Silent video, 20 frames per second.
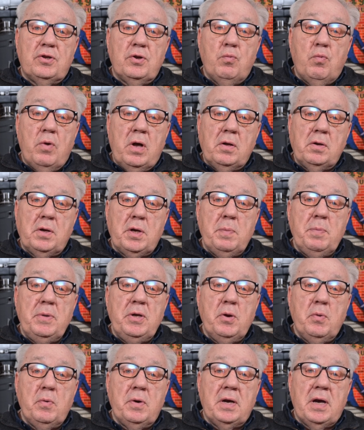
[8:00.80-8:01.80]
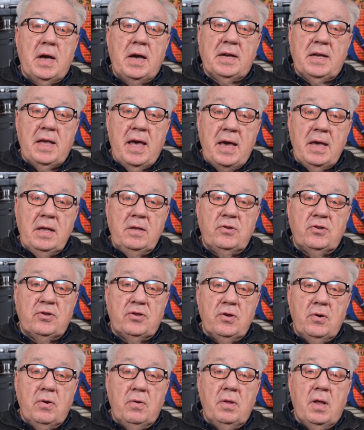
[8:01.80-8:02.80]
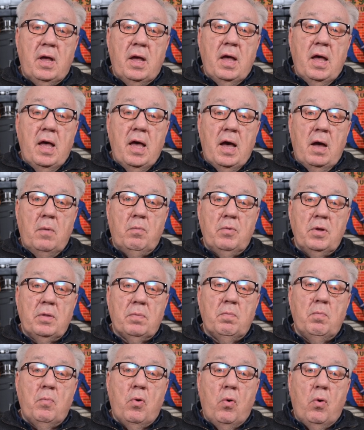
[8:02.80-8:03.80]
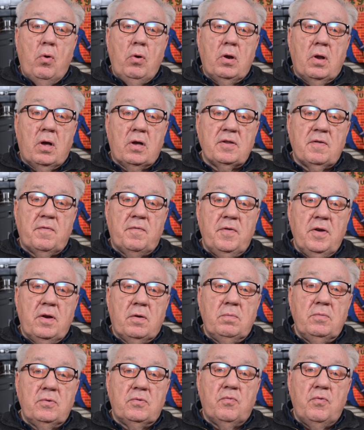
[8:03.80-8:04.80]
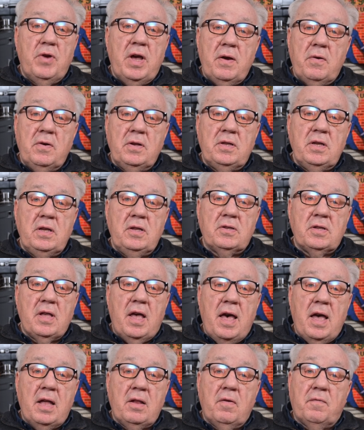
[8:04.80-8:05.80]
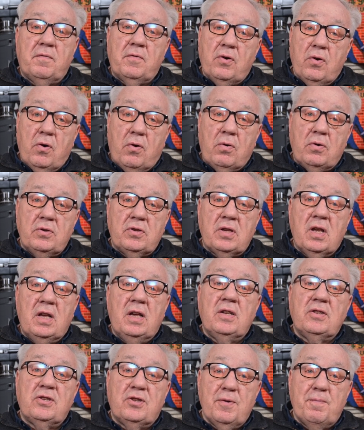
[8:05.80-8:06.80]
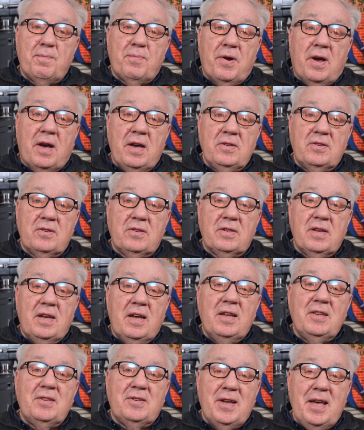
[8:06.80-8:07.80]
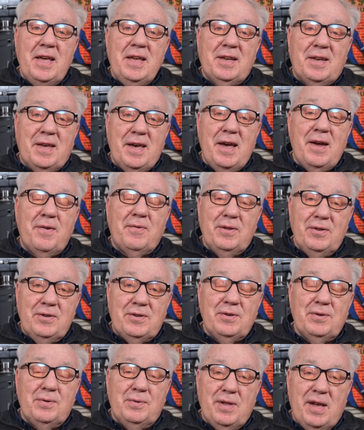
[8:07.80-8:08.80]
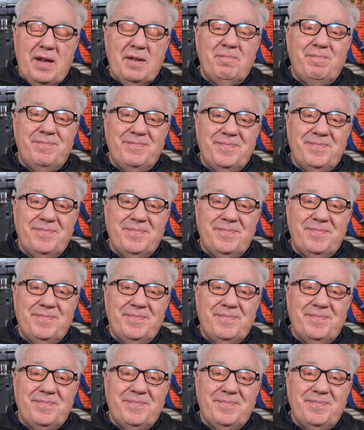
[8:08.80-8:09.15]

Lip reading: to welcoming you again soon and with more lost films, rarities and of course surprises. Take care until then.